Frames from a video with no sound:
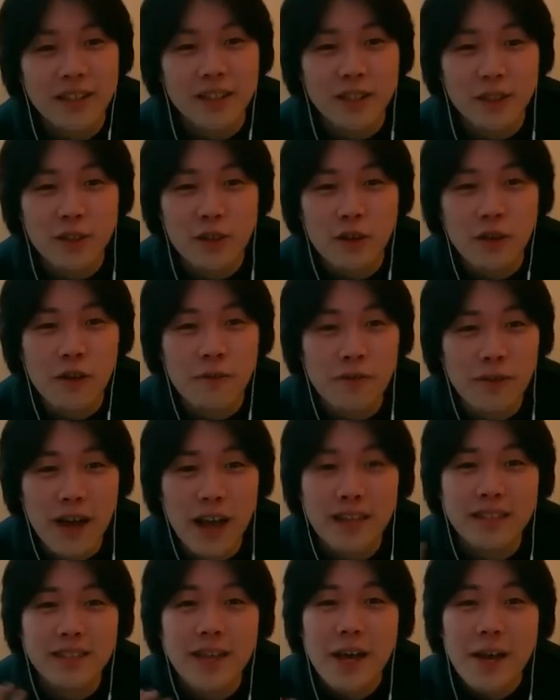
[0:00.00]

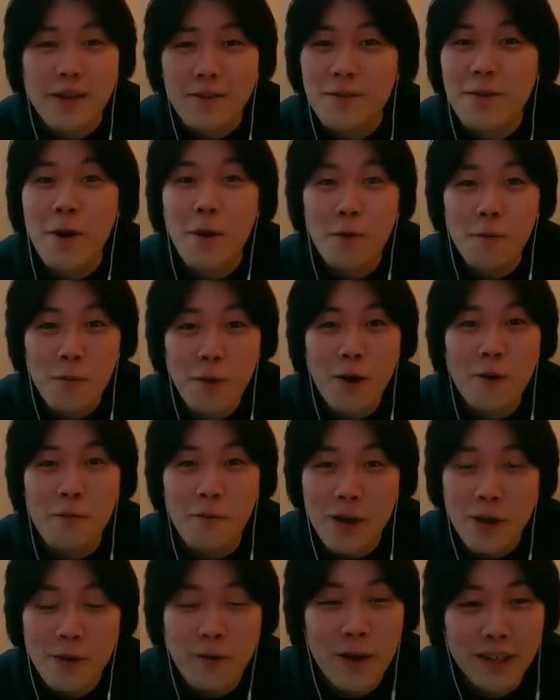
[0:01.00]
SUGOFEST, not what
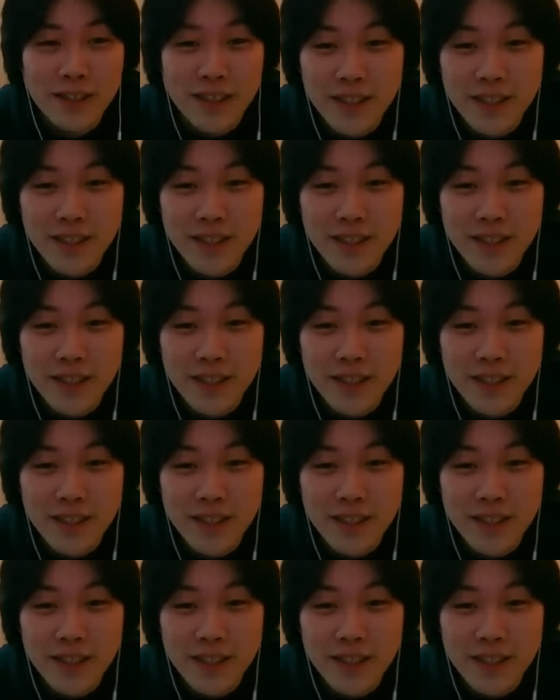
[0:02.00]
we want to